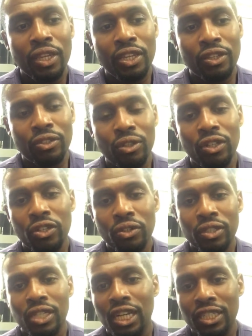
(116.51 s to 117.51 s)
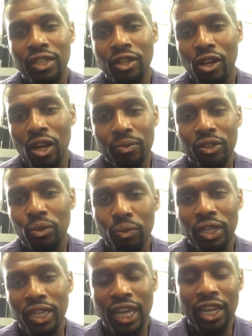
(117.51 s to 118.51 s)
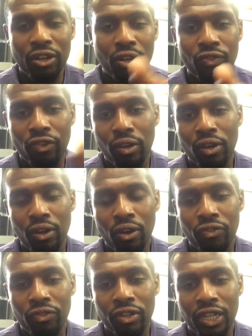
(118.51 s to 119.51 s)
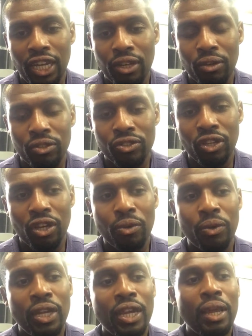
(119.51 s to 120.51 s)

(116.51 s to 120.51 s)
you're sort of utilizing the carbs at the weekend over, over a day or so.